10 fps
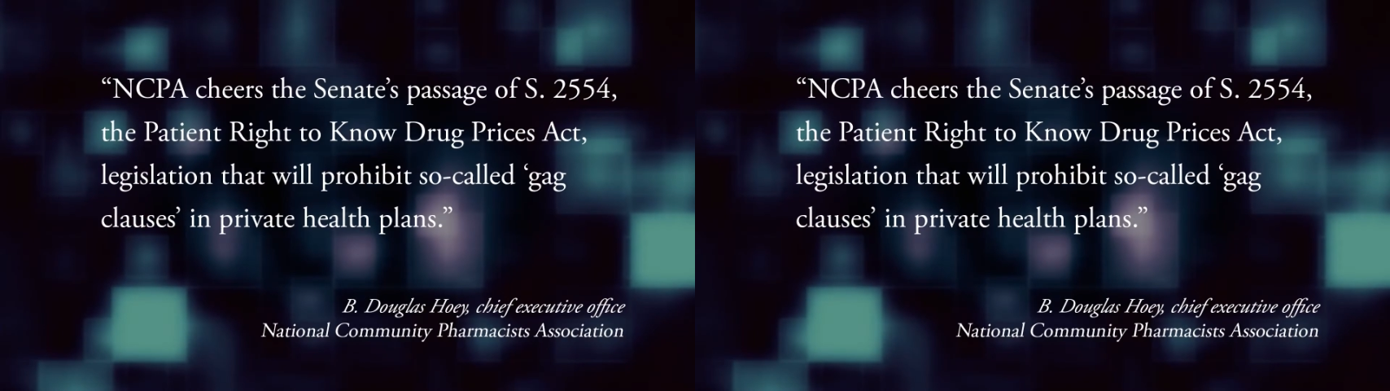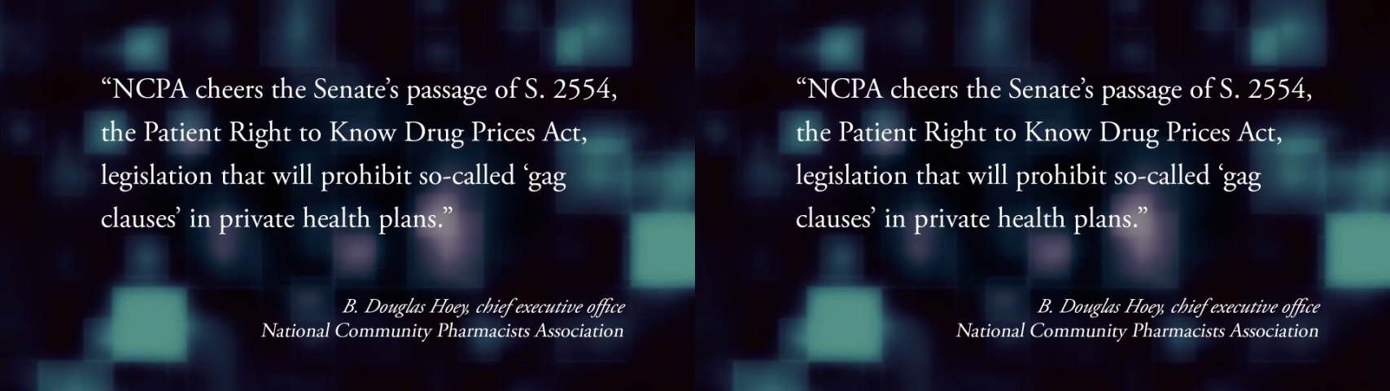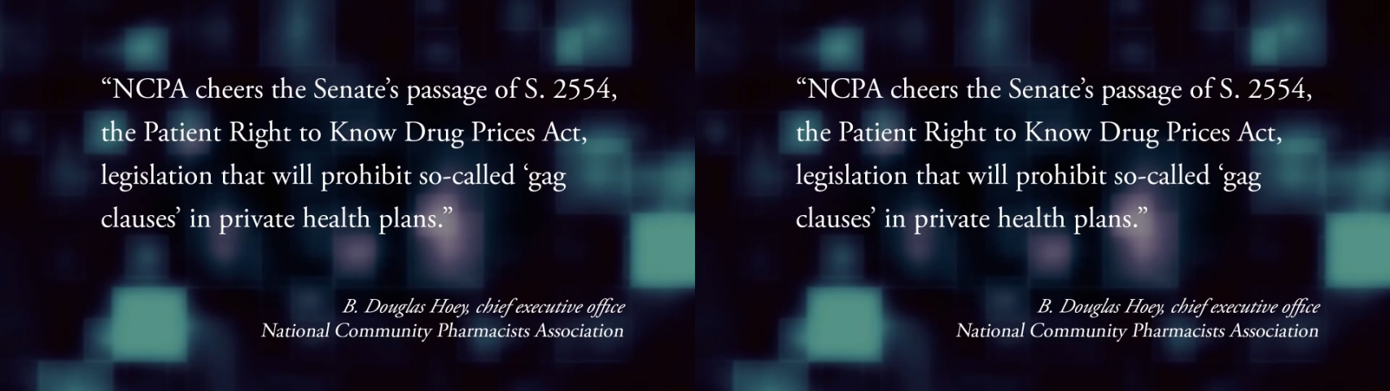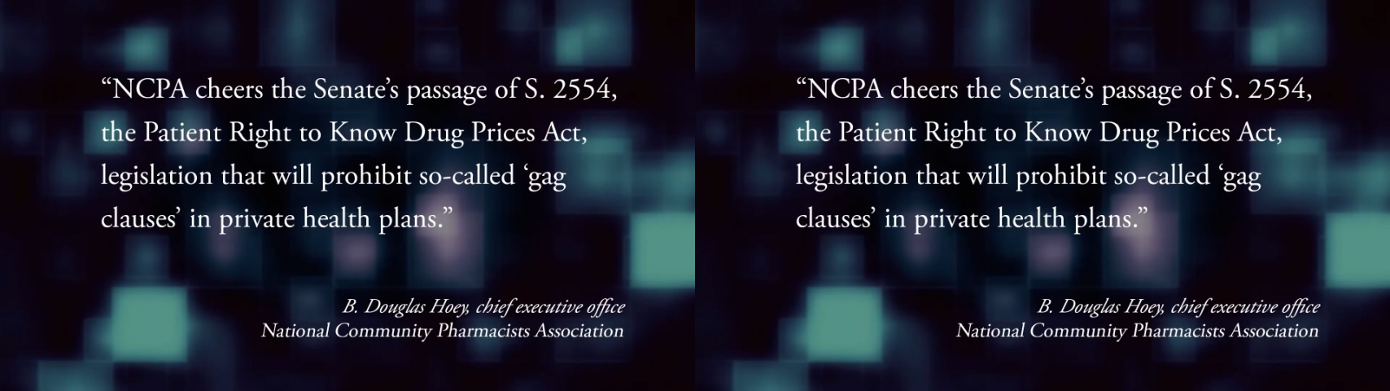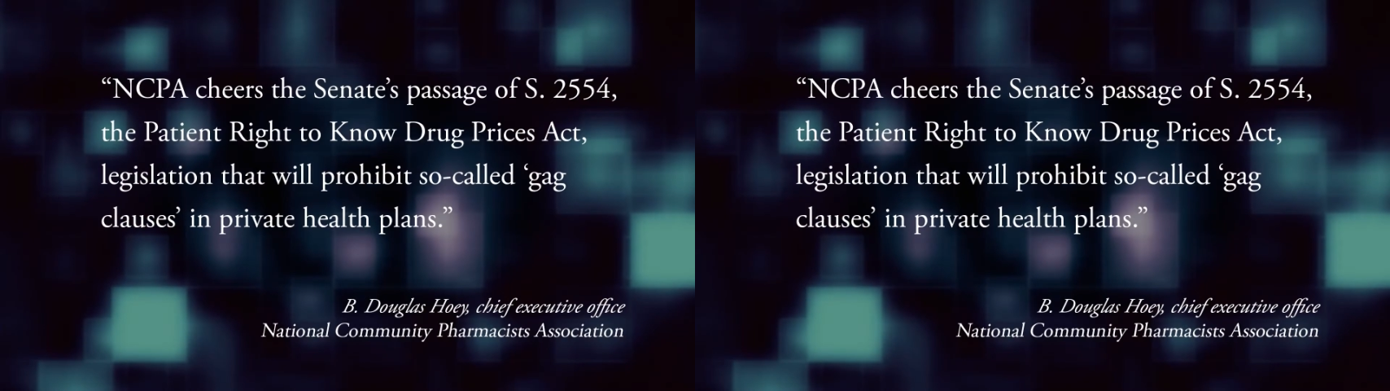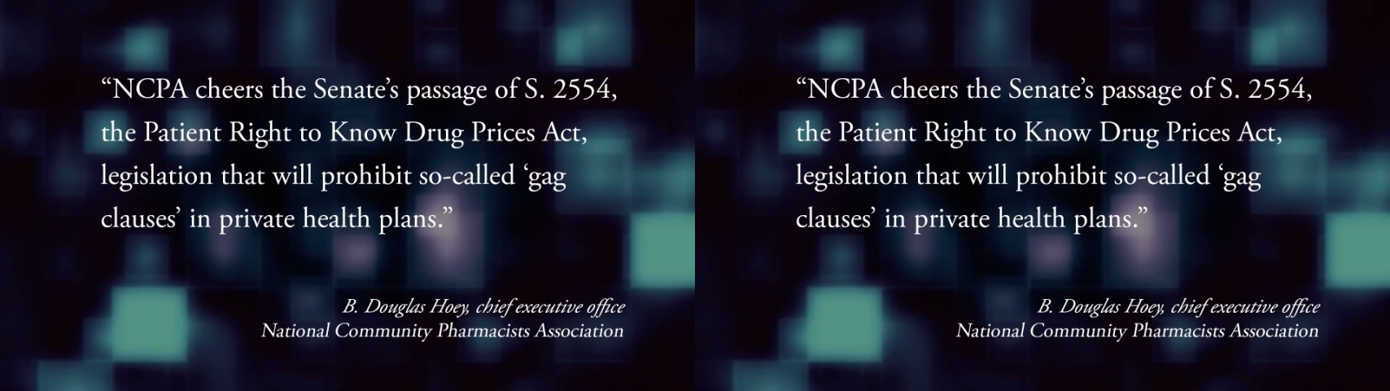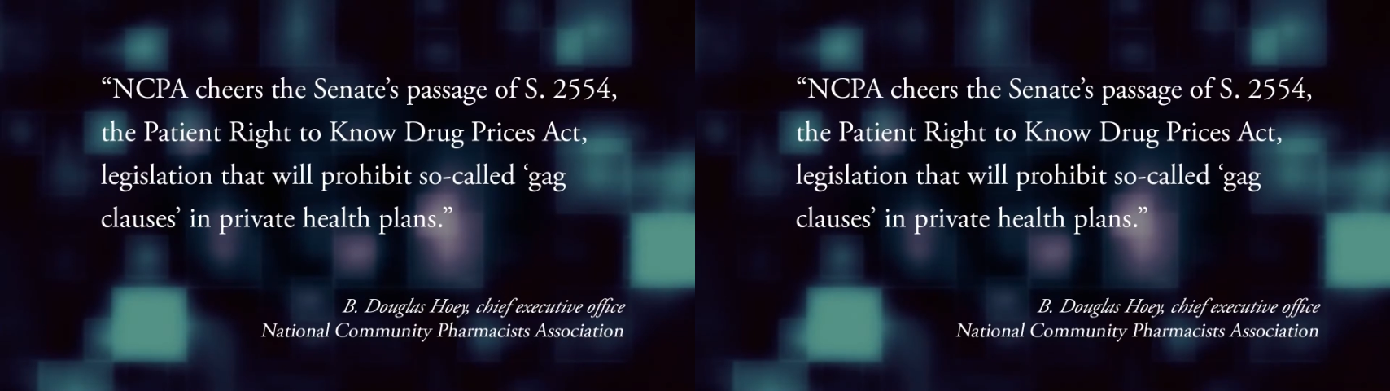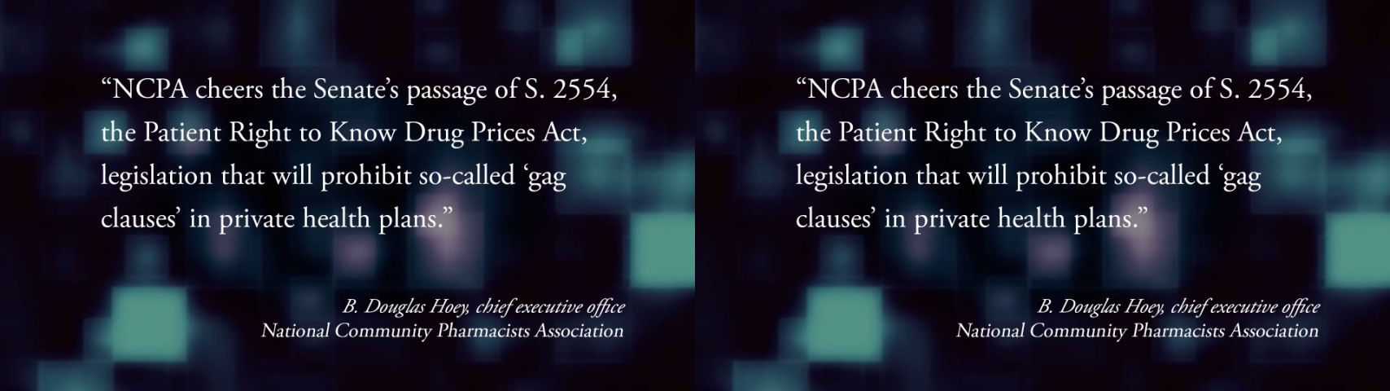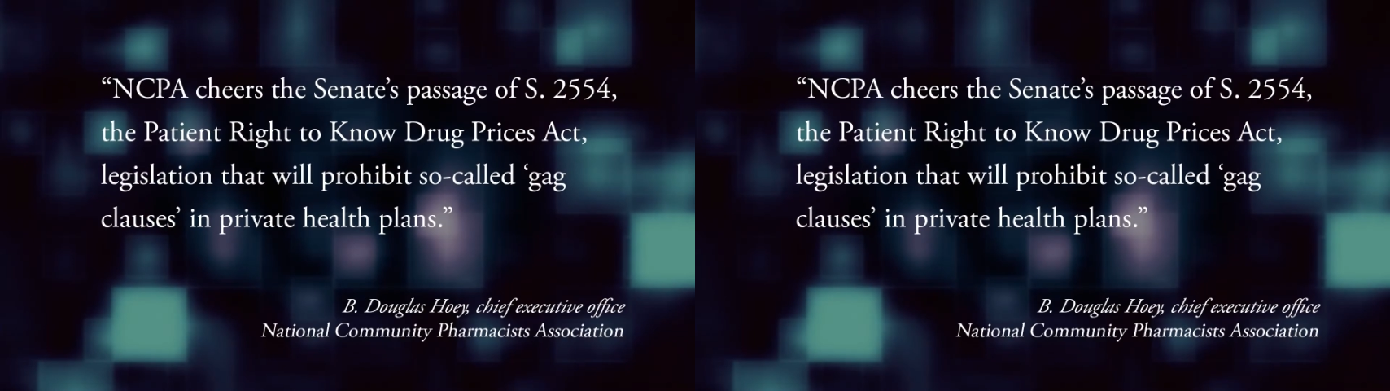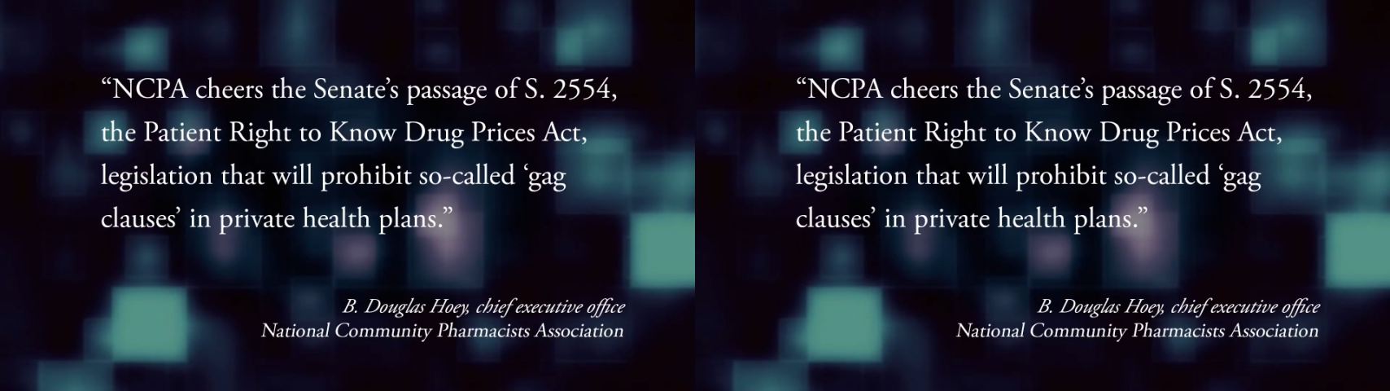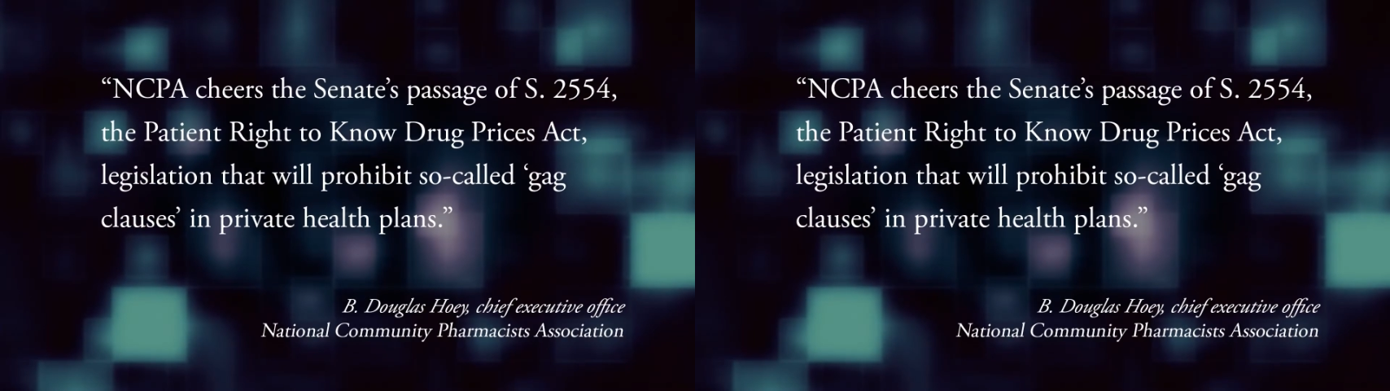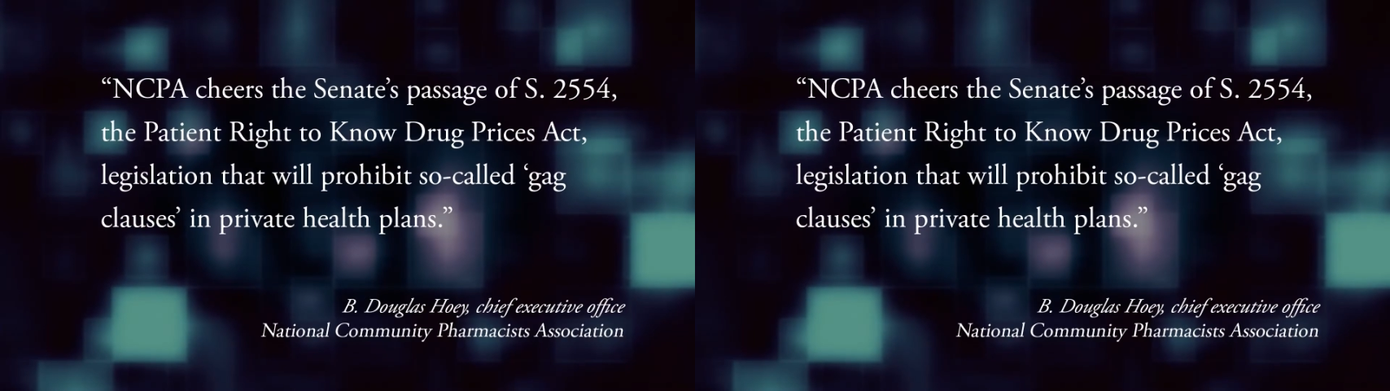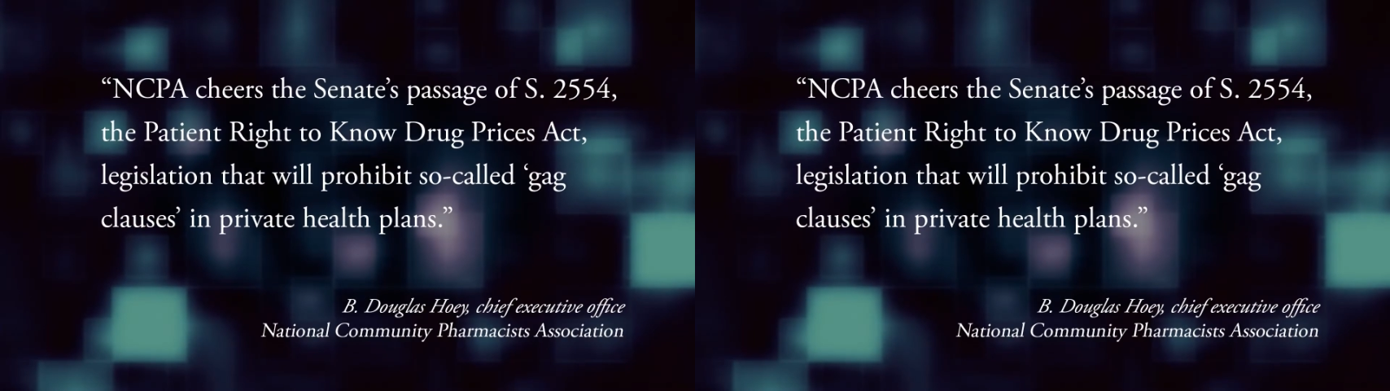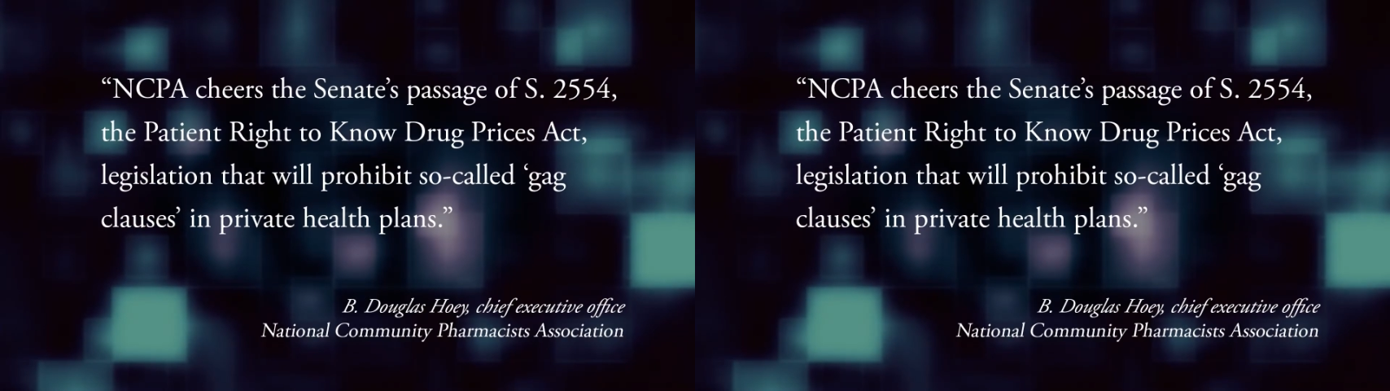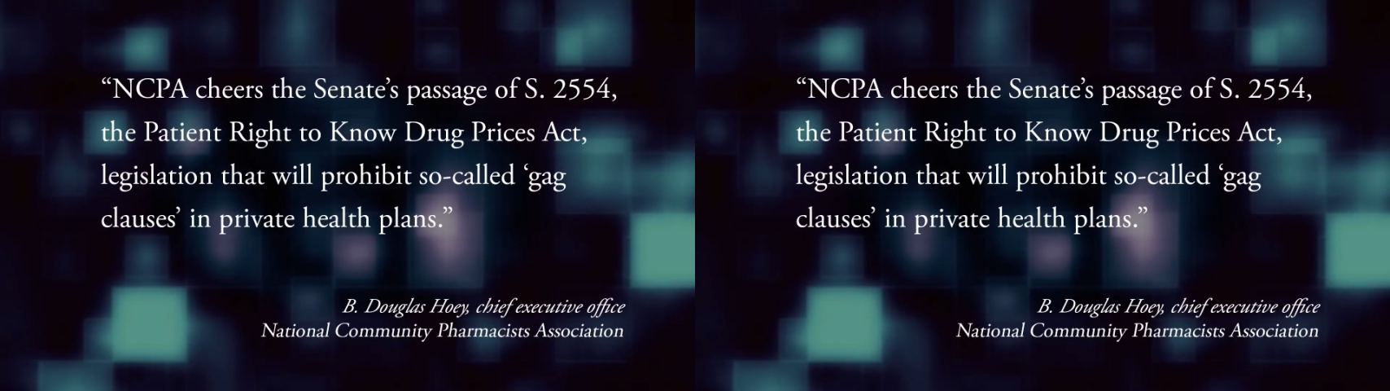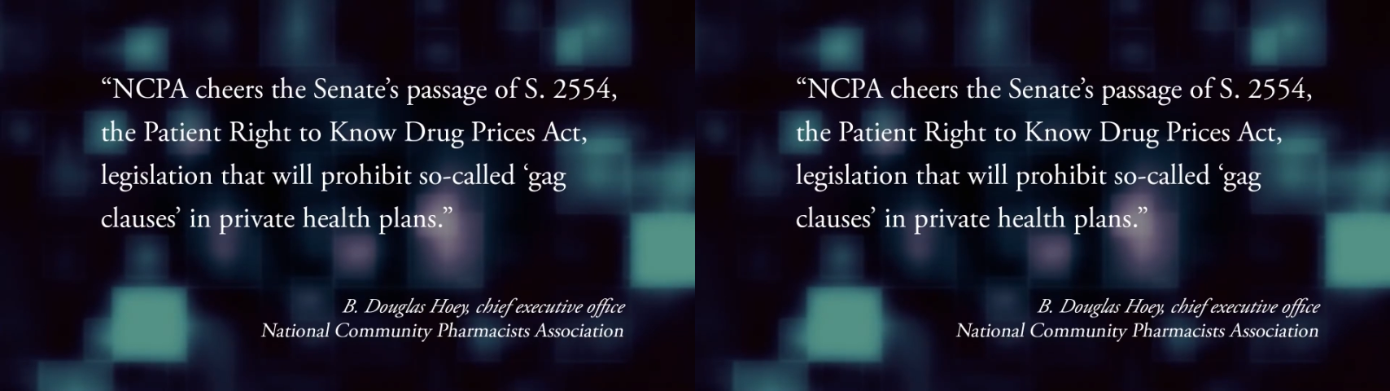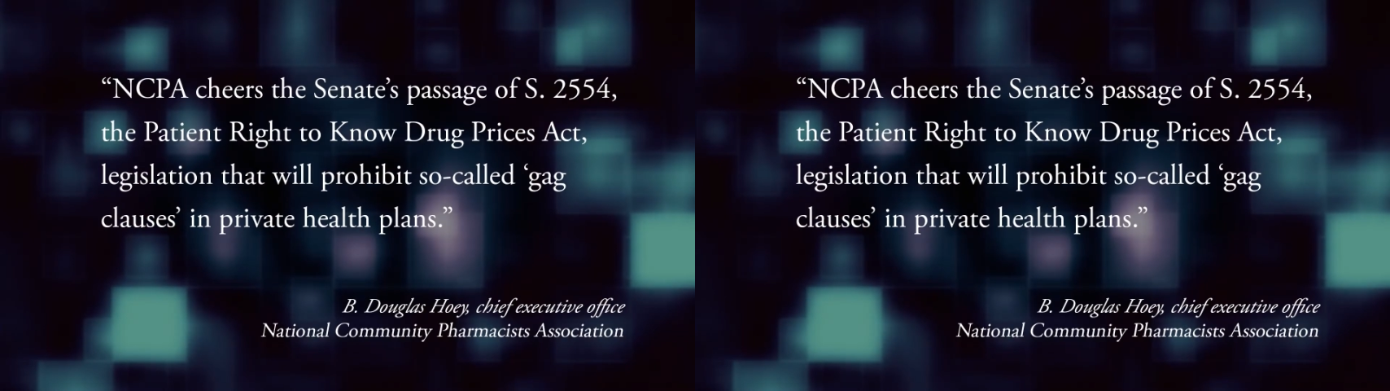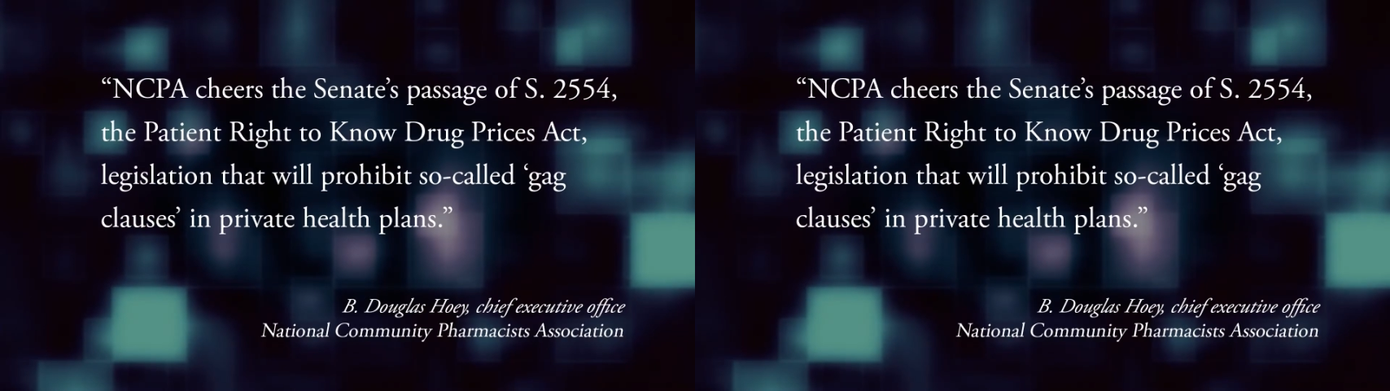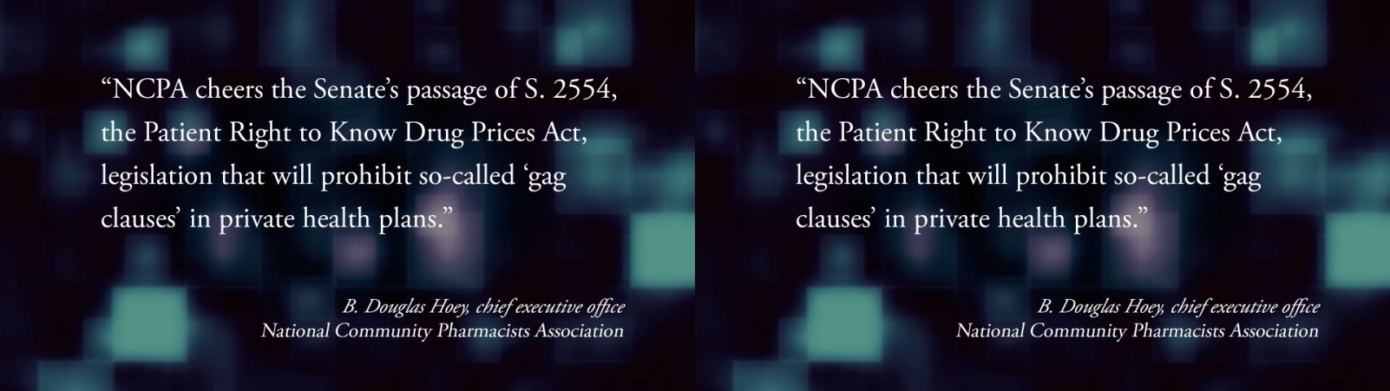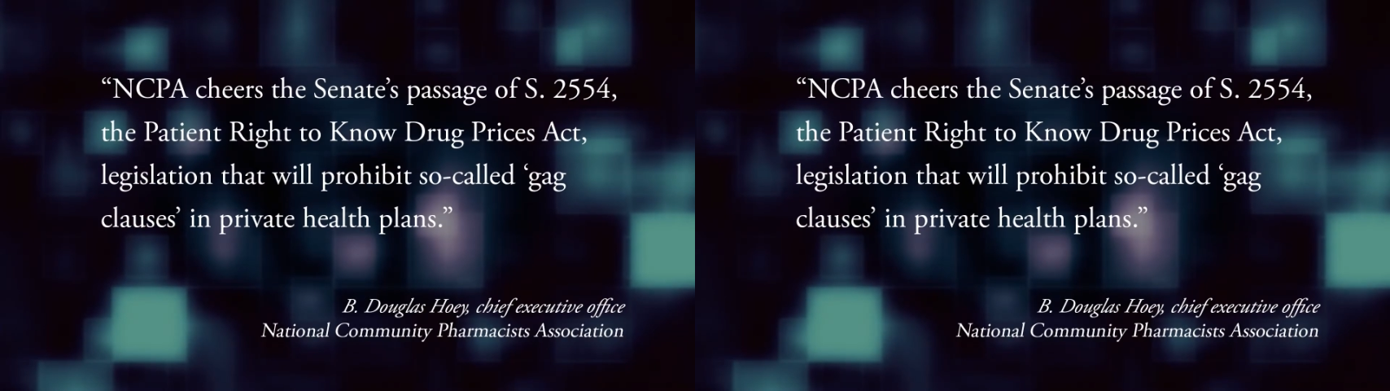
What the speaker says: (no speaker visible)